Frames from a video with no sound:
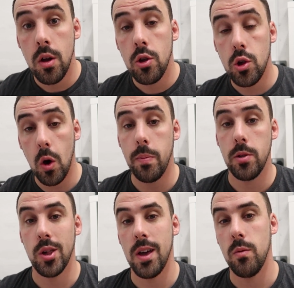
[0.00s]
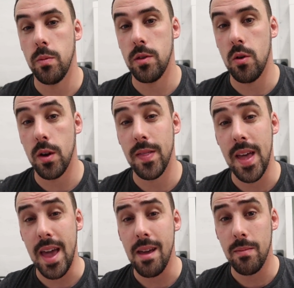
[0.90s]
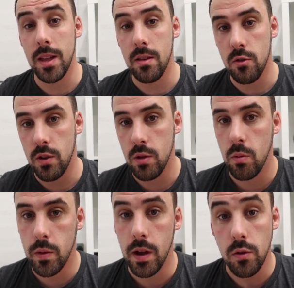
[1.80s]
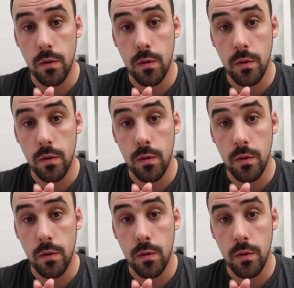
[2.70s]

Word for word: Shop and Shine will be stocking the A M Details range when we're there.